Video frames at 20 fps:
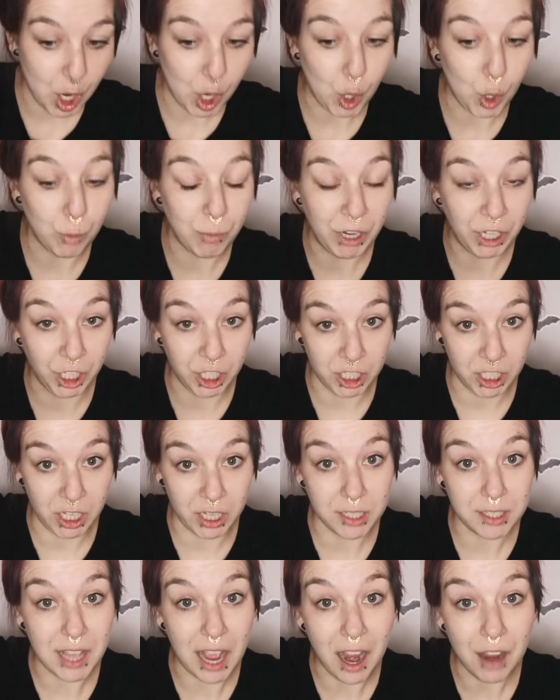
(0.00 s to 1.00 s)
Oh my
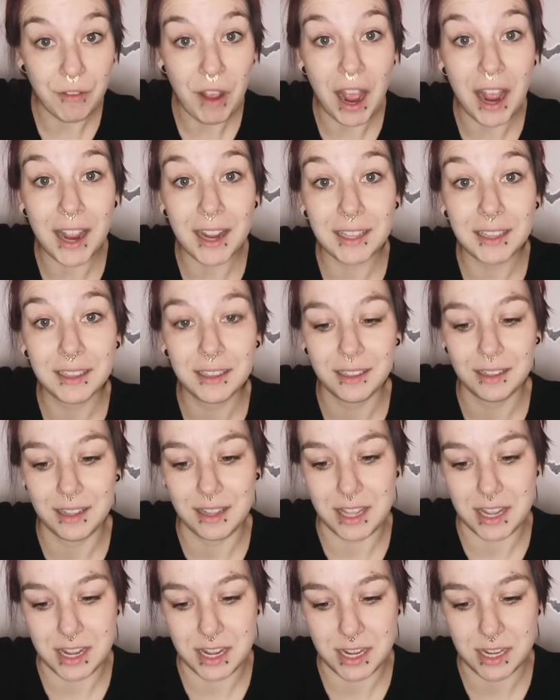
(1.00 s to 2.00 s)
goodness, I've had
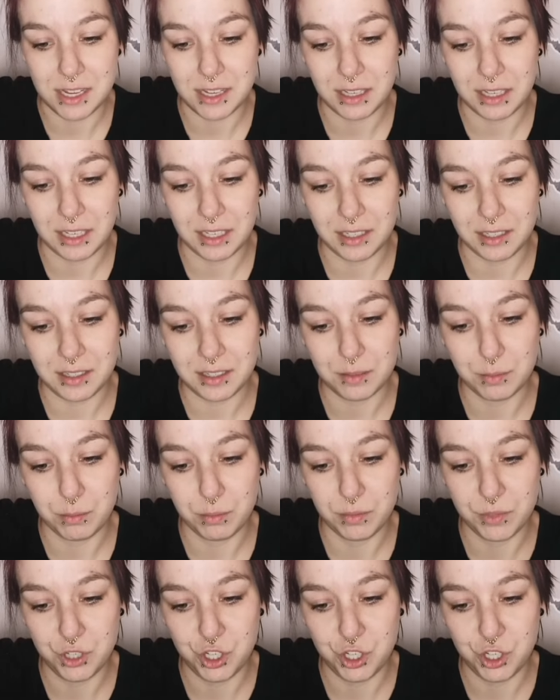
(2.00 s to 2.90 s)
these